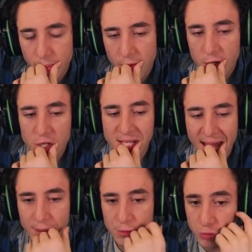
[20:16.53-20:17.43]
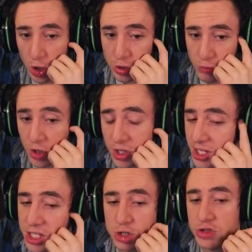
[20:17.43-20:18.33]
Good down. Ronin
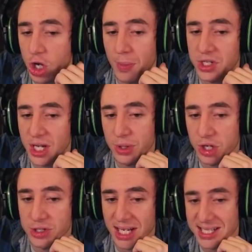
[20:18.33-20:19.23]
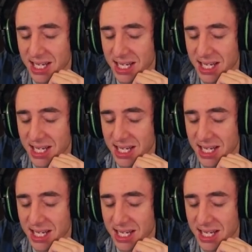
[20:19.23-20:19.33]
can do so much here with her utility.